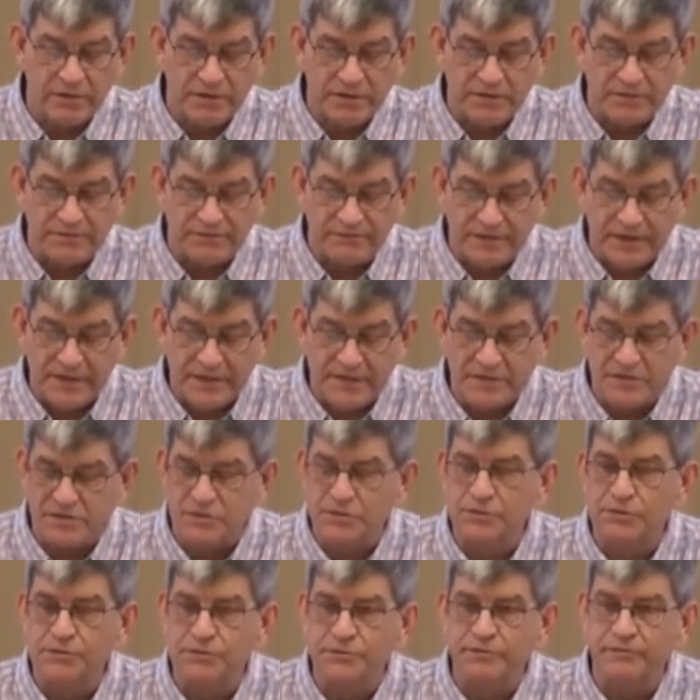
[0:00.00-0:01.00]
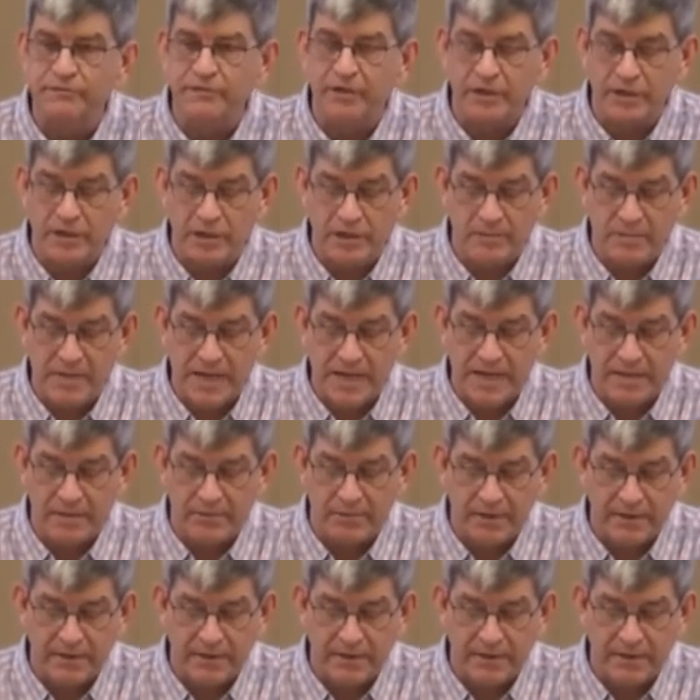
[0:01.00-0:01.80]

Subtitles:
into phase two of our comeback